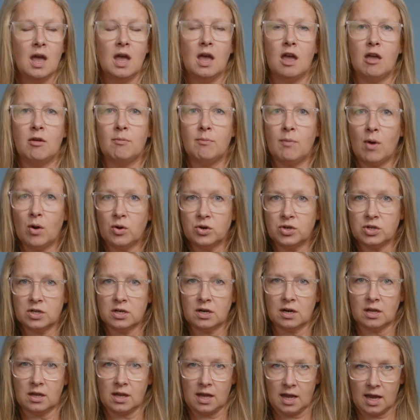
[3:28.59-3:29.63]

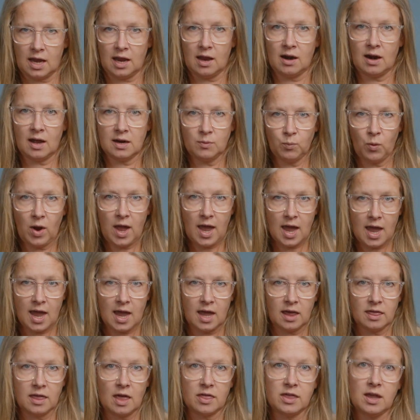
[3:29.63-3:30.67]
emotionally, in a
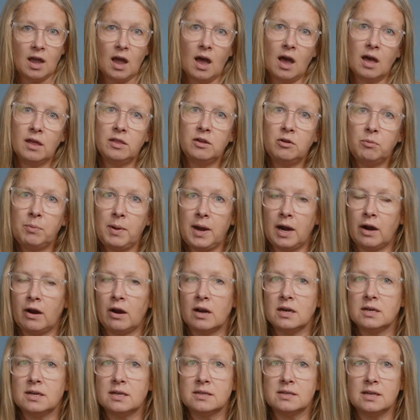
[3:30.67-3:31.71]
way that the other
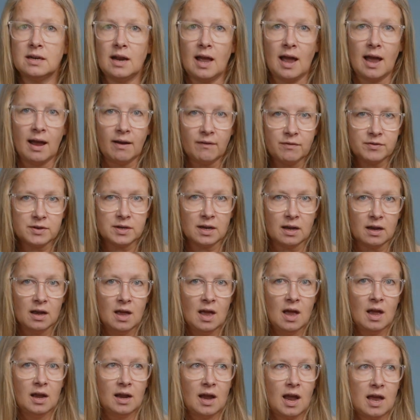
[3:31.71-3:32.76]
parent doesn't have to
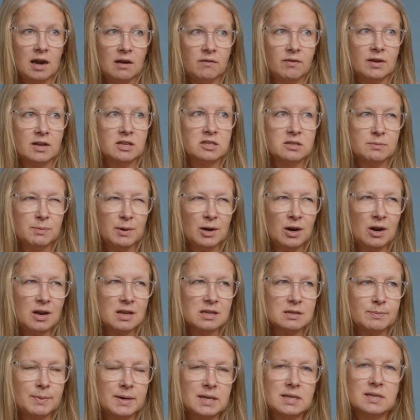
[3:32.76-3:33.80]
kind of
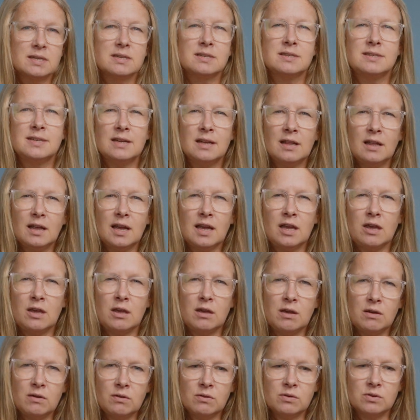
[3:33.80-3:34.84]
experience, but it's still a
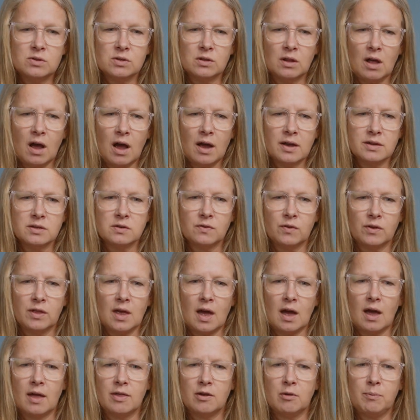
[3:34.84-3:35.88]
huge loss for
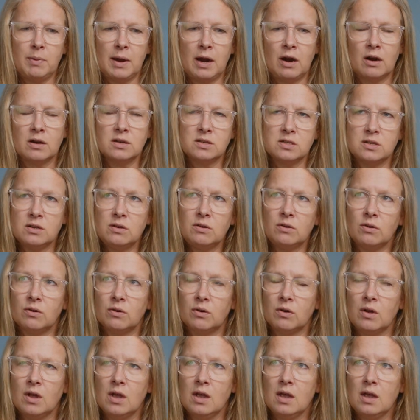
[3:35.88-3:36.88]
that other parent too.